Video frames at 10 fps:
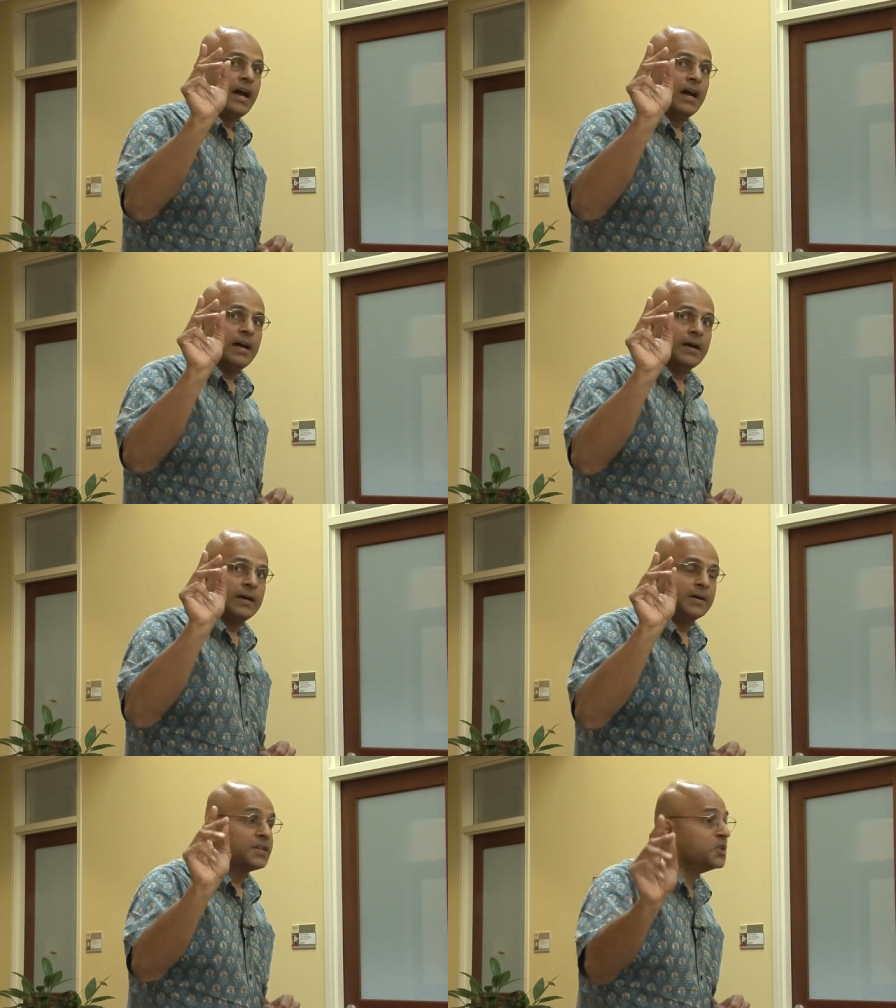
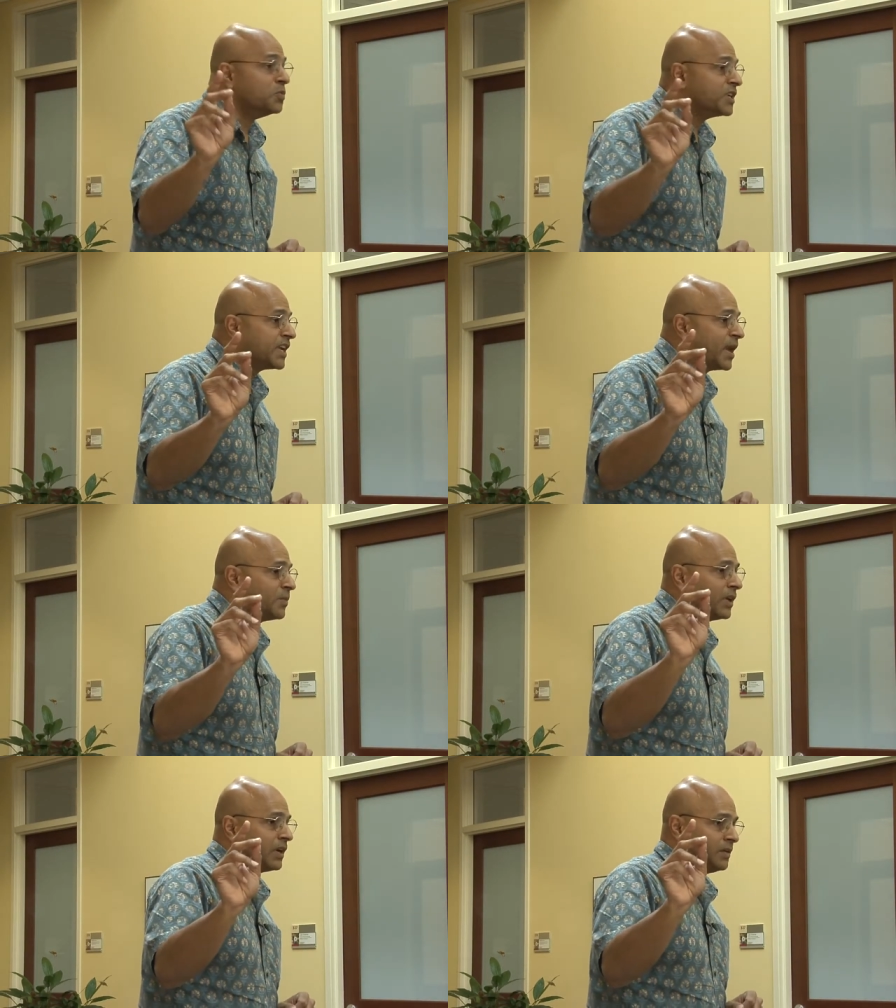uh, human
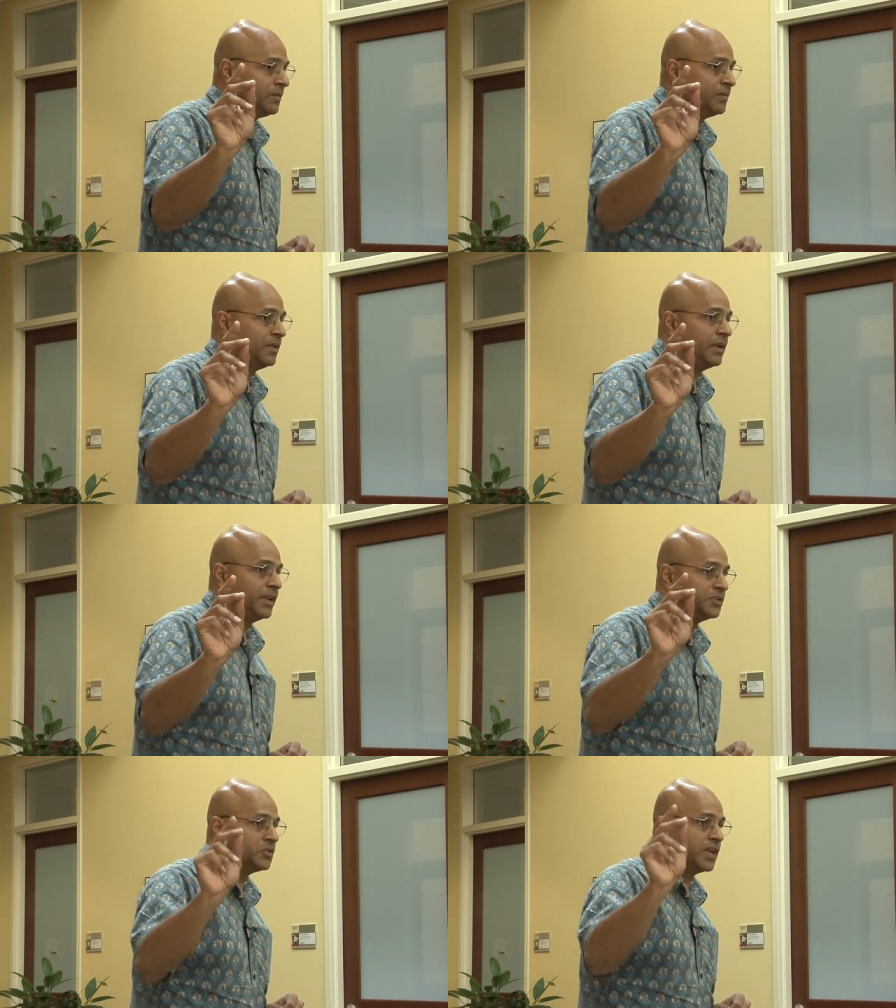capital,
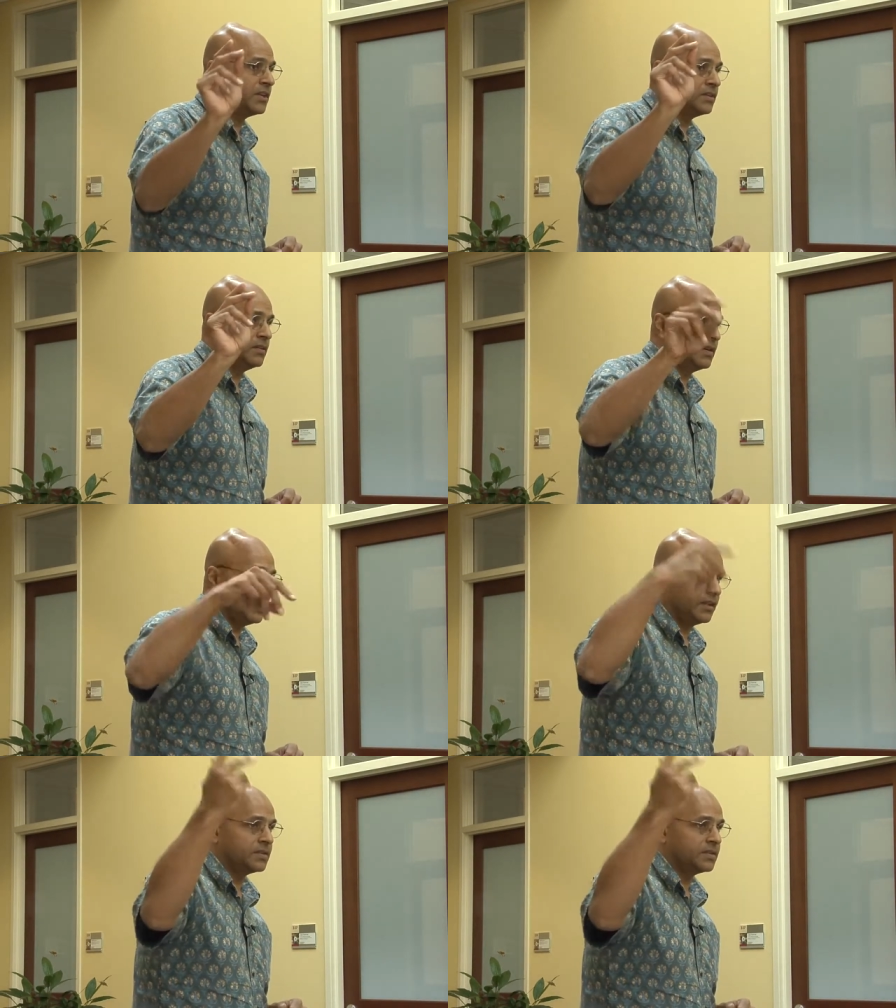education and